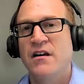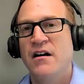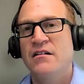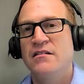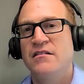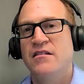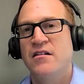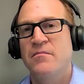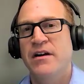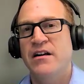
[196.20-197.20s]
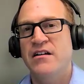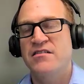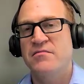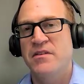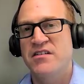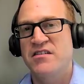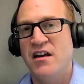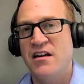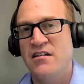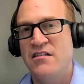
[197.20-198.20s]
Yeah, the biggest
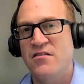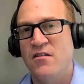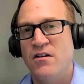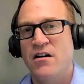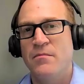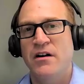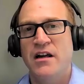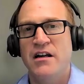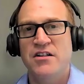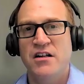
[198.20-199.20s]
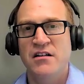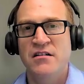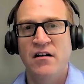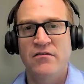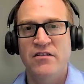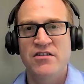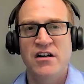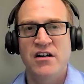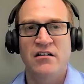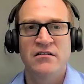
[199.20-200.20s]
mistake is overcomplication of the
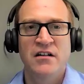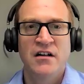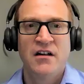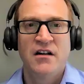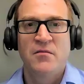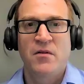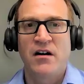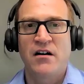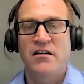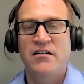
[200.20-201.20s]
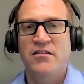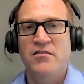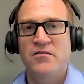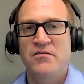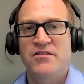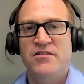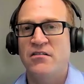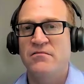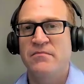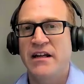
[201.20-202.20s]
GL, where you
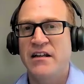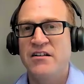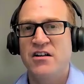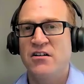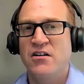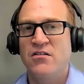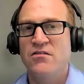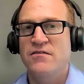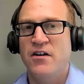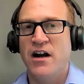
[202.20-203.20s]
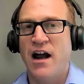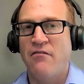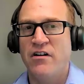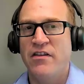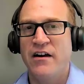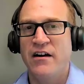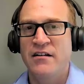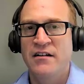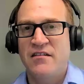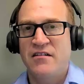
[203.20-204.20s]
start making GL codes for everything.
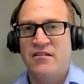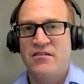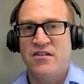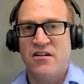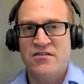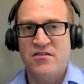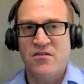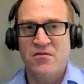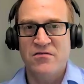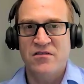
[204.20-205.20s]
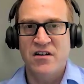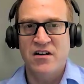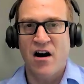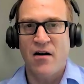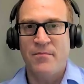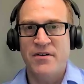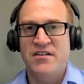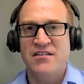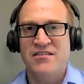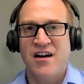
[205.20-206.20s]
Then there's also the
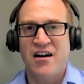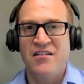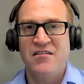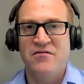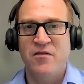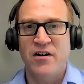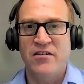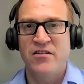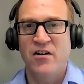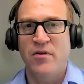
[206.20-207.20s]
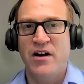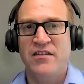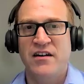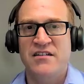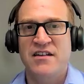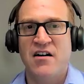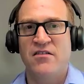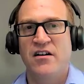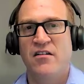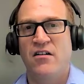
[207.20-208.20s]
opposite side of where you don't break things
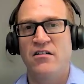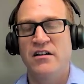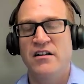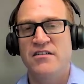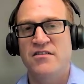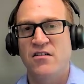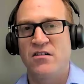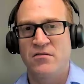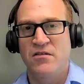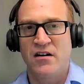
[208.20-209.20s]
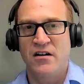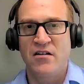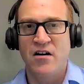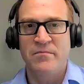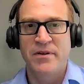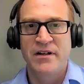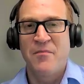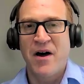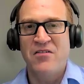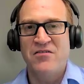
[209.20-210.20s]
out at all and it's all lump
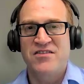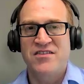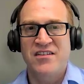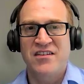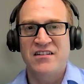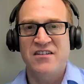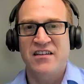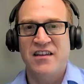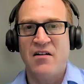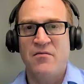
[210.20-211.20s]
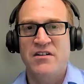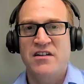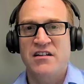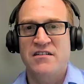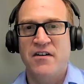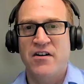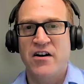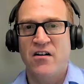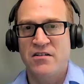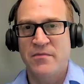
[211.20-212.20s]
amounts and things like that, which gets very
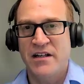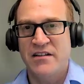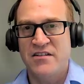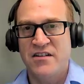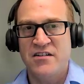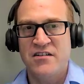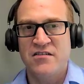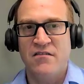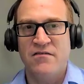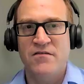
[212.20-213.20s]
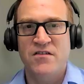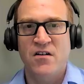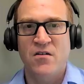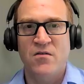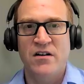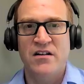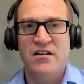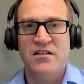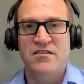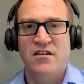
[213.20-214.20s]
hard to make decisions off of. So it
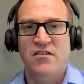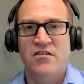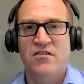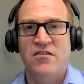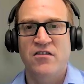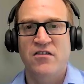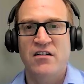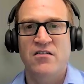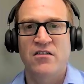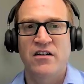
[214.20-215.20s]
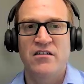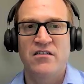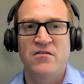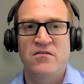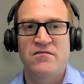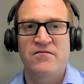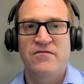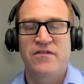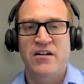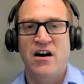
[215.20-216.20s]
is critical that you
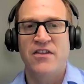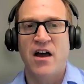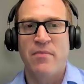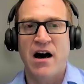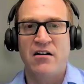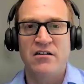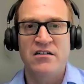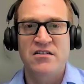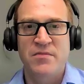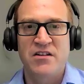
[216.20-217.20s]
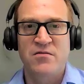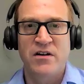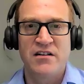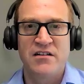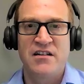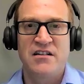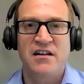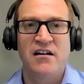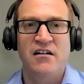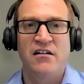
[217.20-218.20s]
figure out that balance between
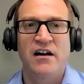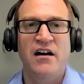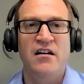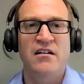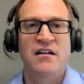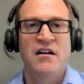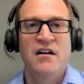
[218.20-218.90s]
detail and